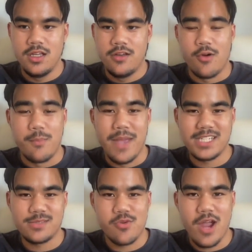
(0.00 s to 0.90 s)
For
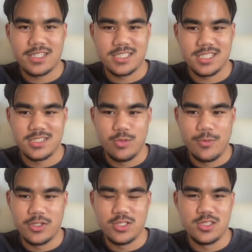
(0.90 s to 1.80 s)
best practices, we
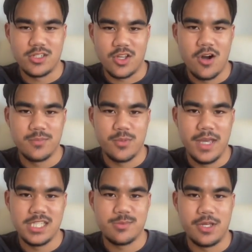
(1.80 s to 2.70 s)
want to use .com
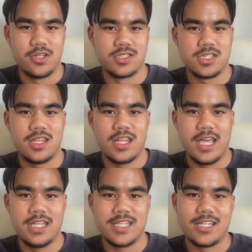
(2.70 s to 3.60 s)
domains because
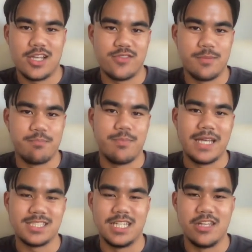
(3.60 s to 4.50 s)
they tend to have the
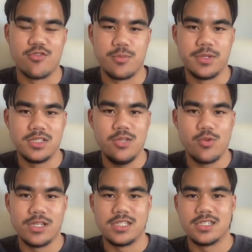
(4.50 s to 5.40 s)
best deliverability
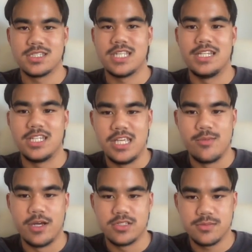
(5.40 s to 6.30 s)
when sending emails.